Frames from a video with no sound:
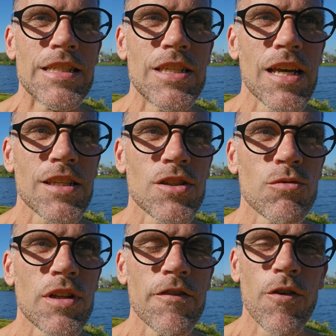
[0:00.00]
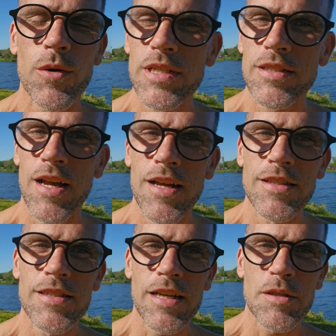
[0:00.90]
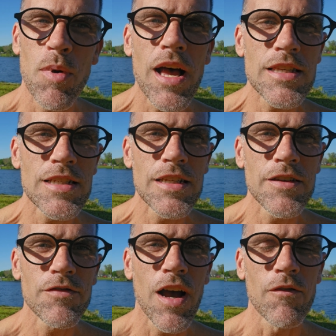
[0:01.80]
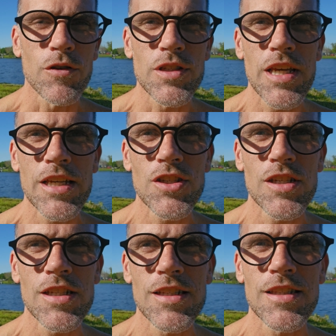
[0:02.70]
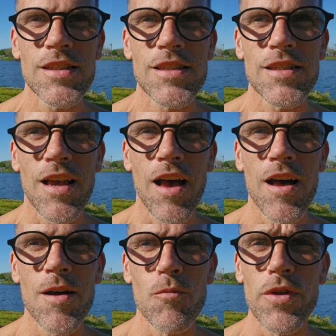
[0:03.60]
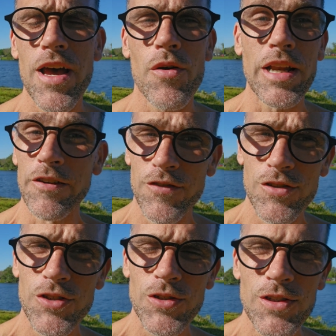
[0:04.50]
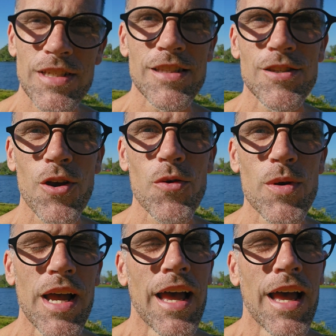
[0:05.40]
just really focused on sex positive conversations without any filters. And so